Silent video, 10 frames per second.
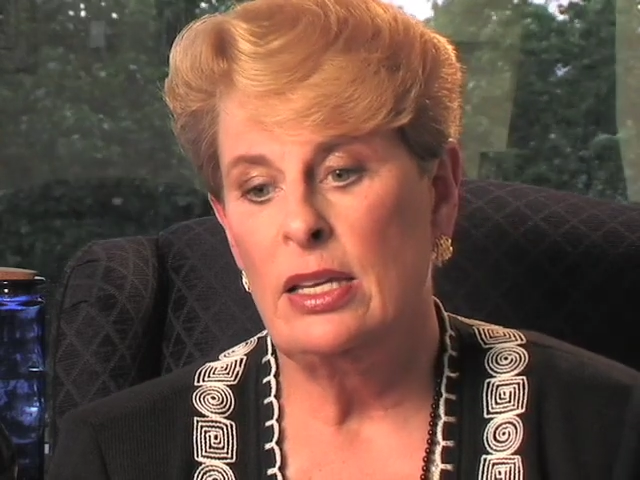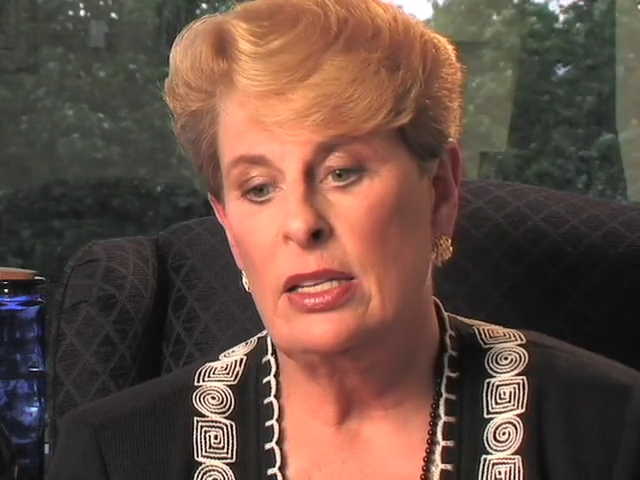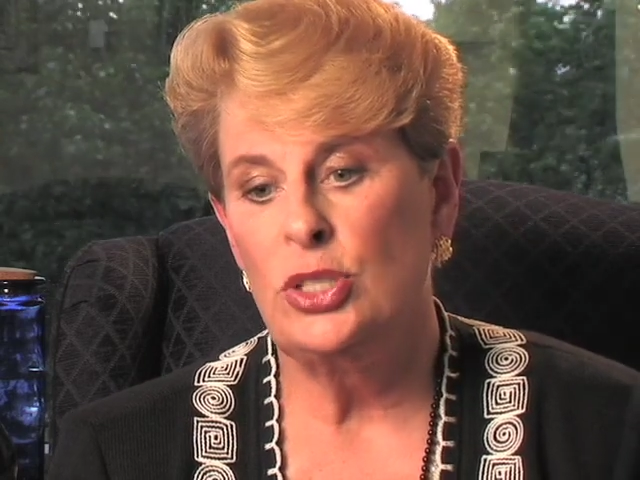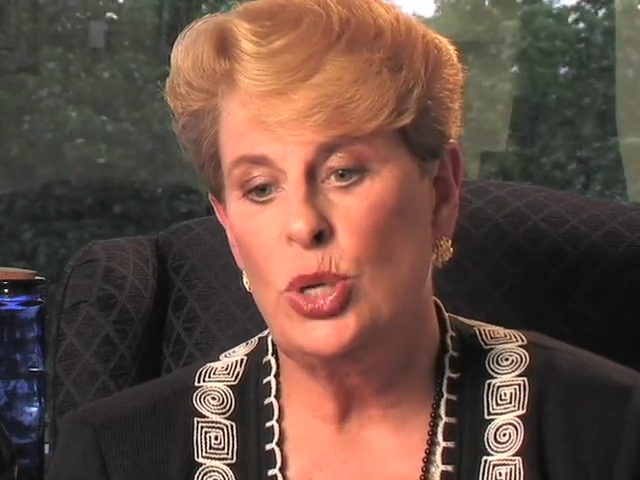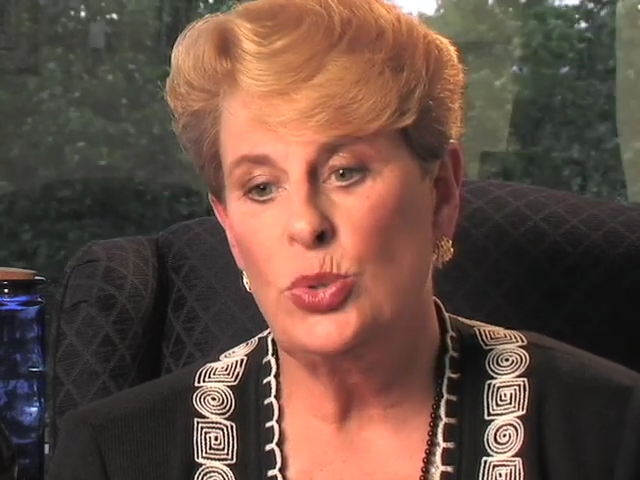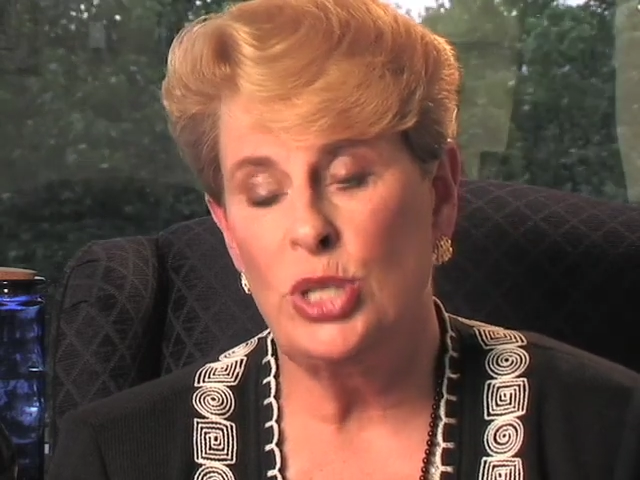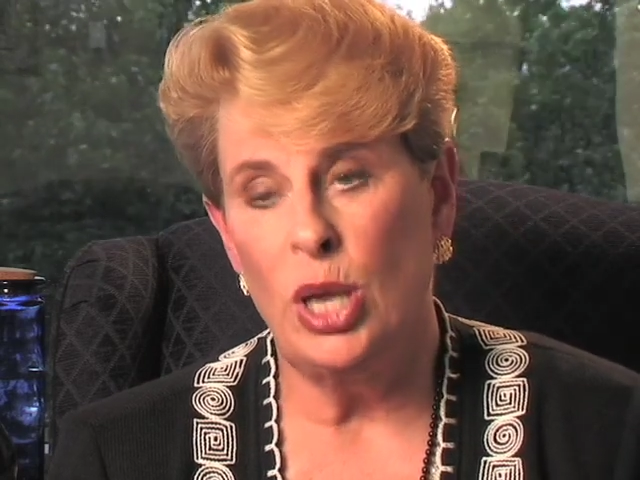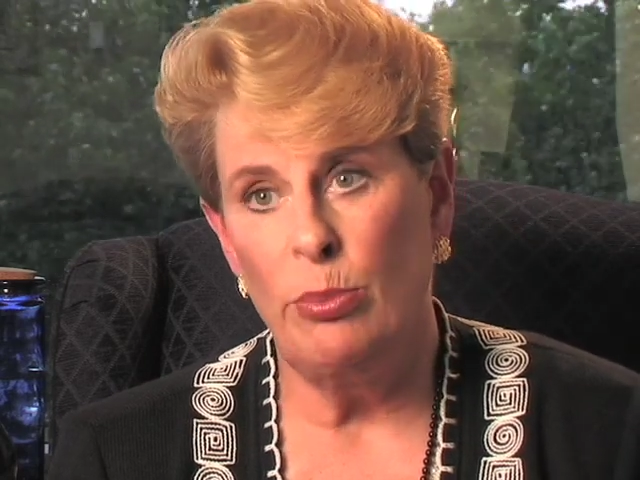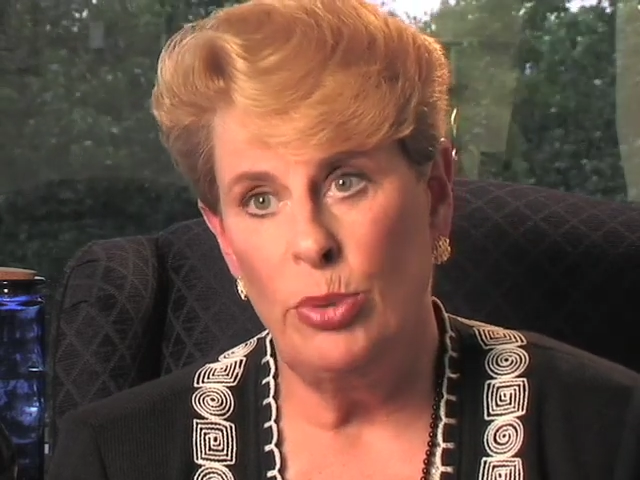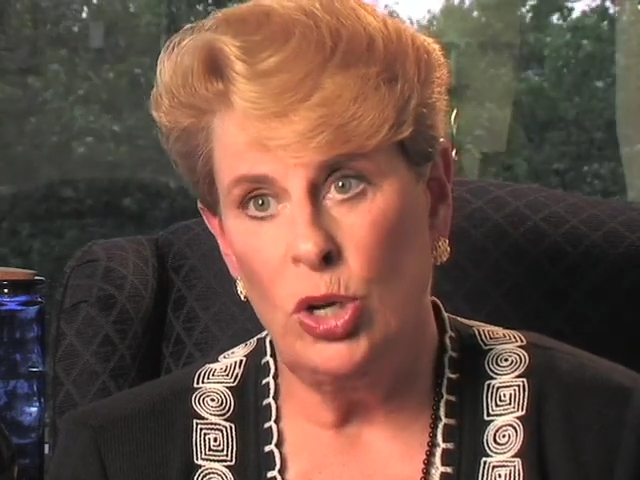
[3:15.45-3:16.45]
So
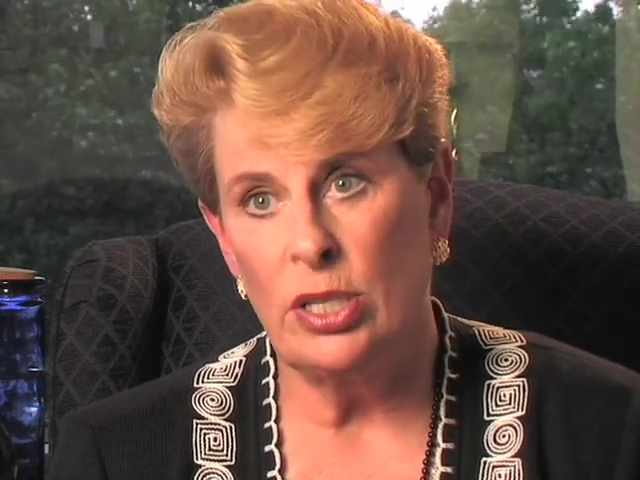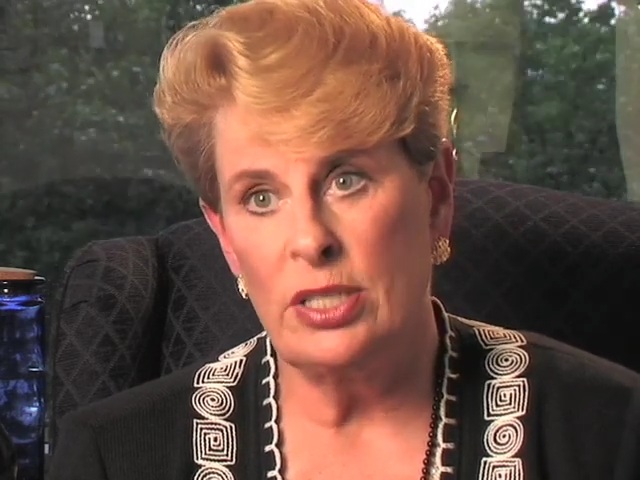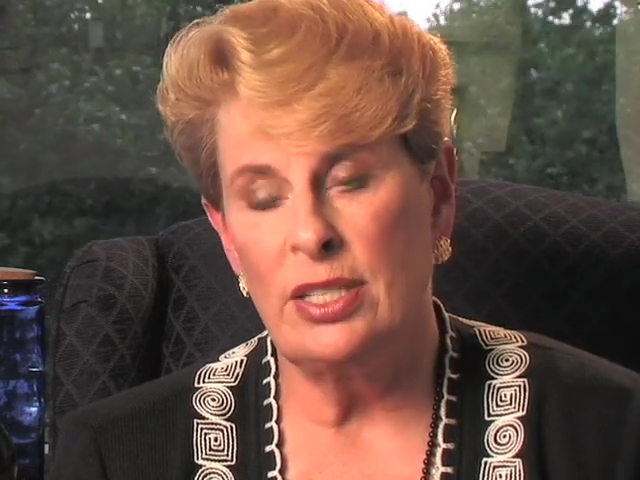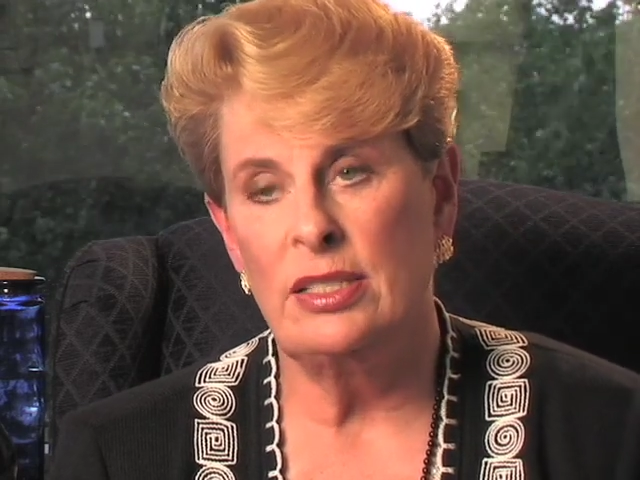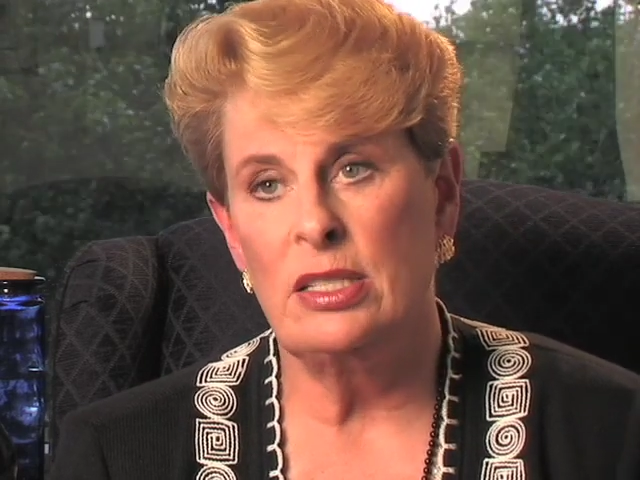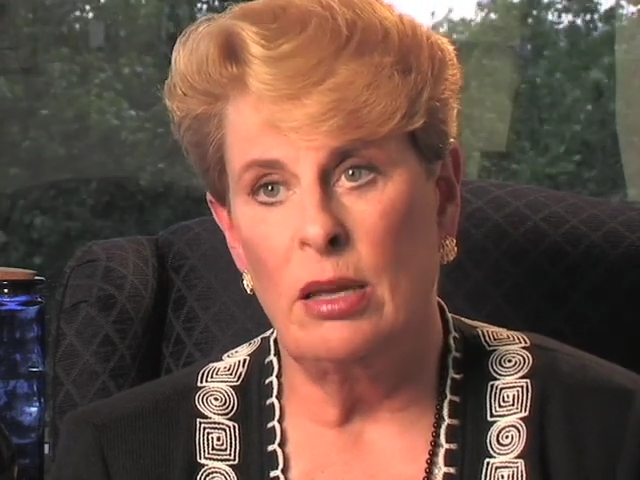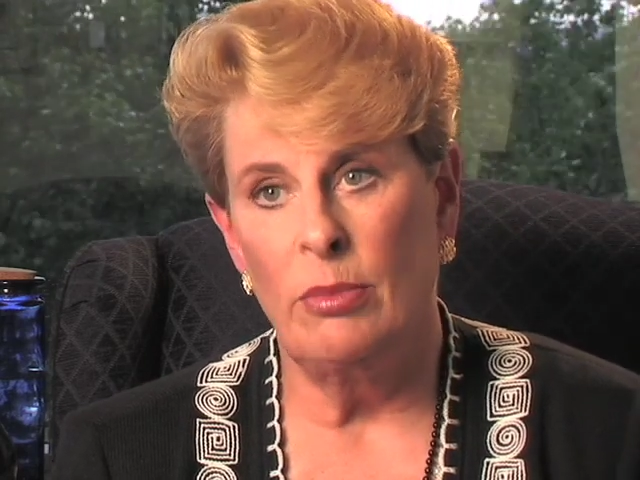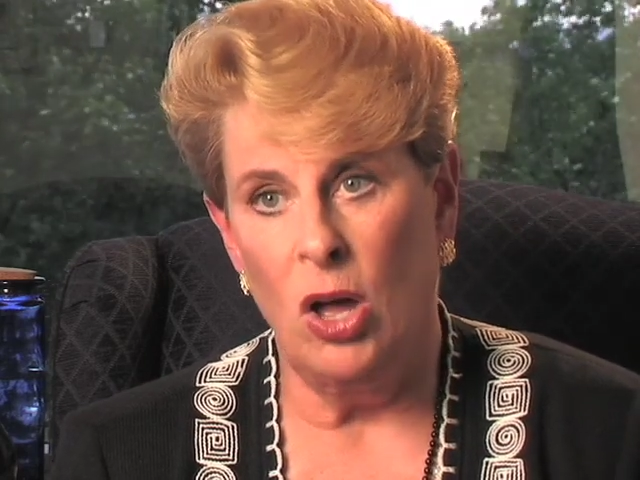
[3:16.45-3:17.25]
some books and some